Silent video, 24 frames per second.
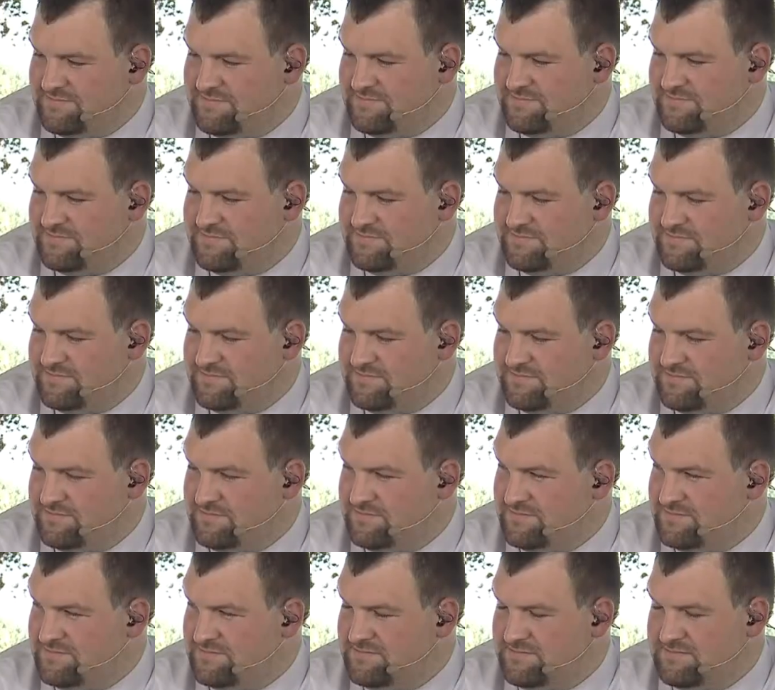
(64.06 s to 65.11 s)

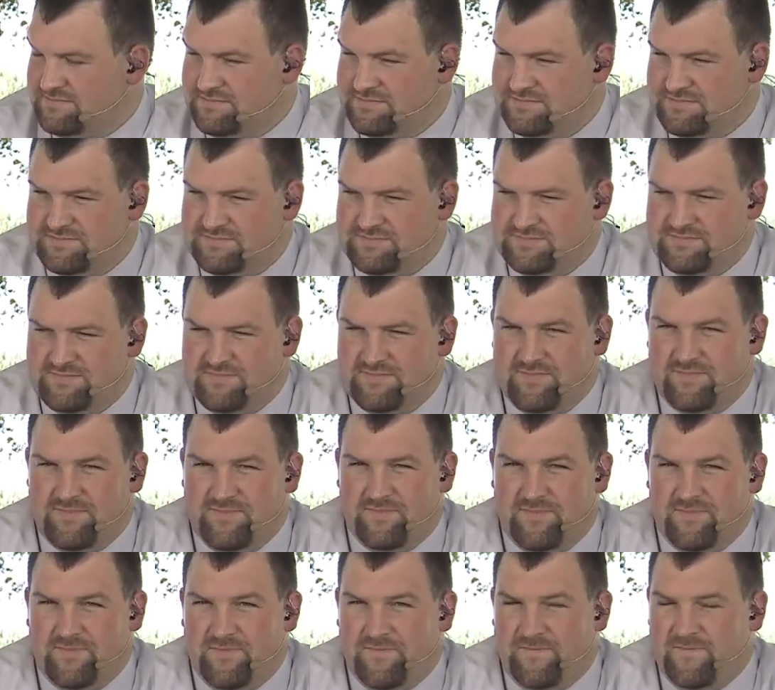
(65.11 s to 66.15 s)

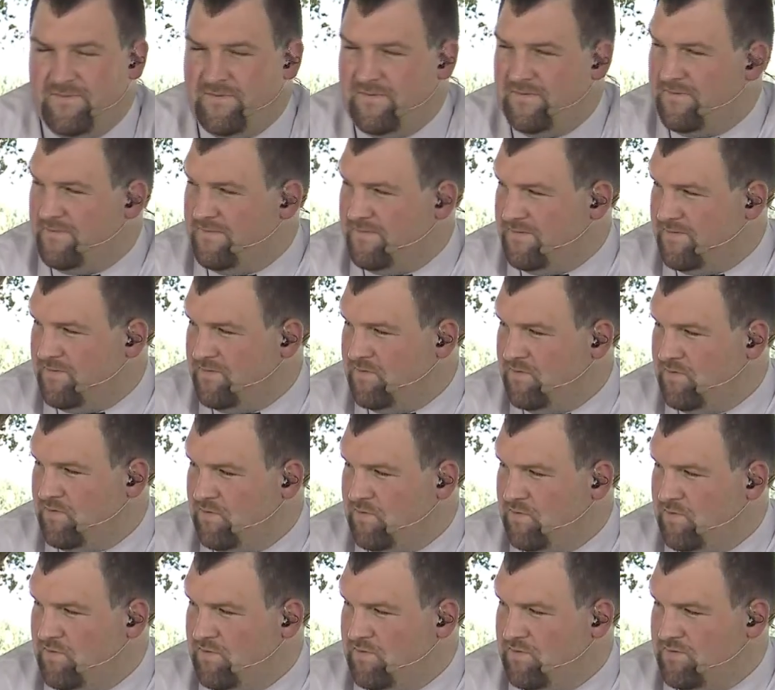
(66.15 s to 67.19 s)

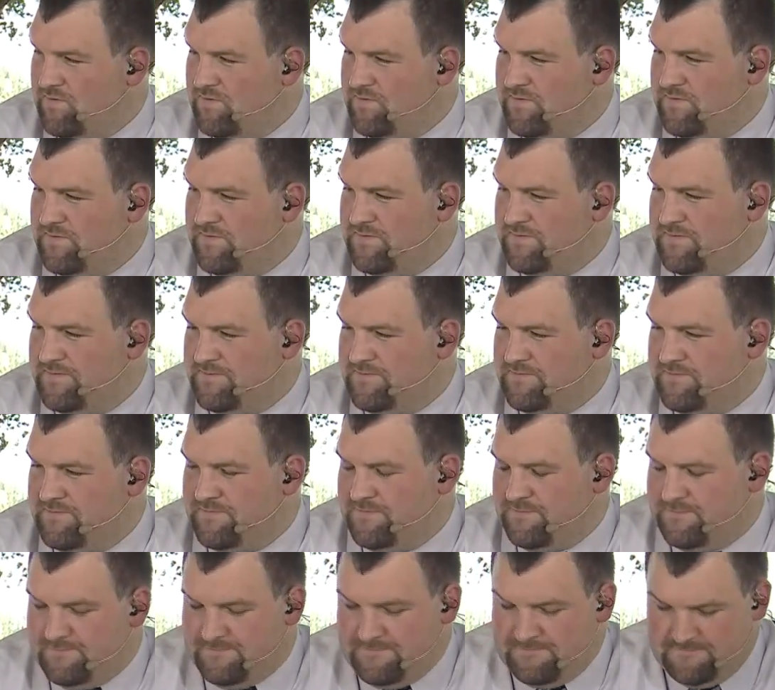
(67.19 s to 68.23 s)

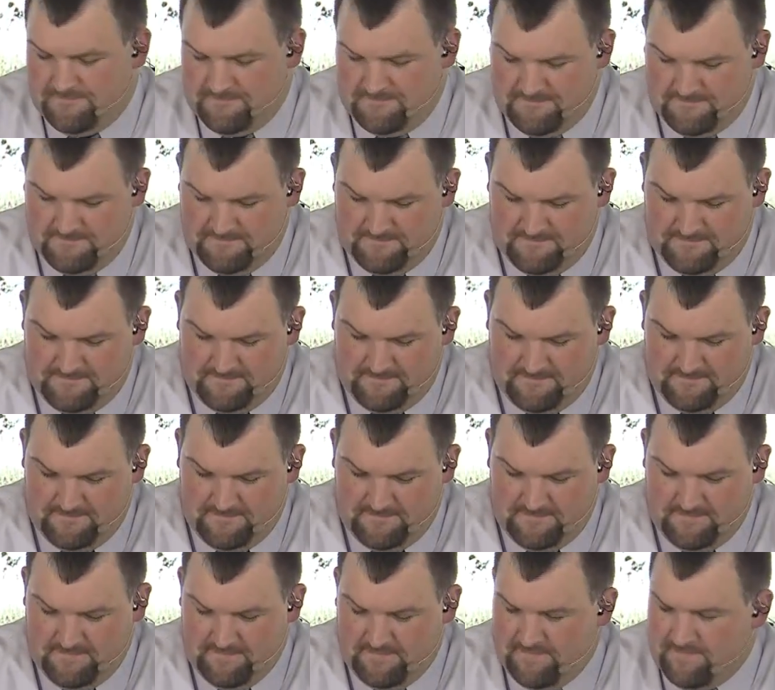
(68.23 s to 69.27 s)

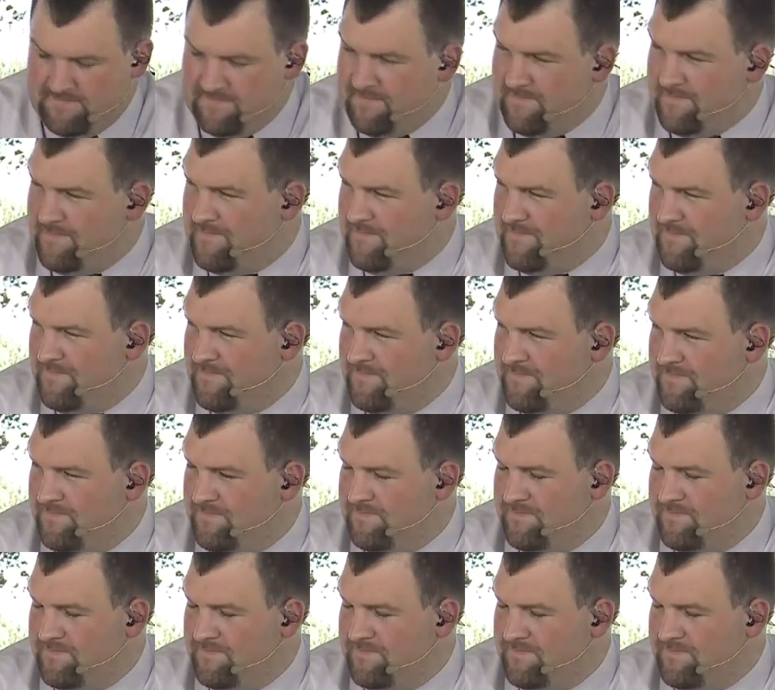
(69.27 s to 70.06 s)
This person isn't speaking.